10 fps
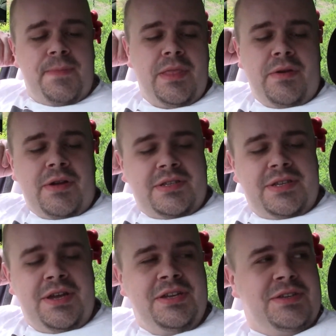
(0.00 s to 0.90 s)
Alright,
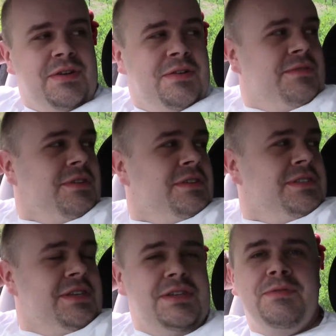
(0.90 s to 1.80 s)
so hopefully I'll
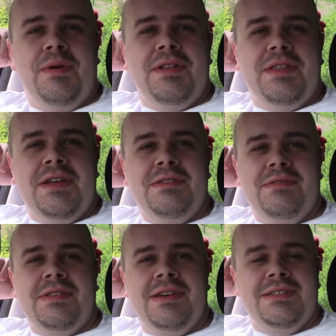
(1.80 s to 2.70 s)
continue while they're
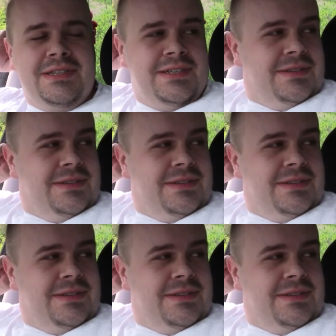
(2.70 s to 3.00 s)
doing that.